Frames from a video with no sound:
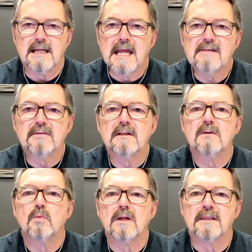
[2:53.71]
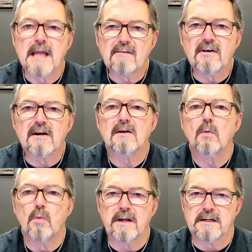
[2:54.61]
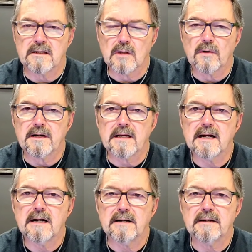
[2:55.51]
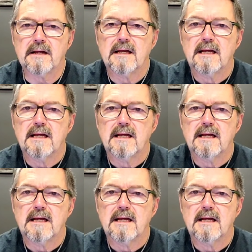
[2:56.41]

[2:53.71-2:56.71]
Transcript: Evil will never win. Glory to God.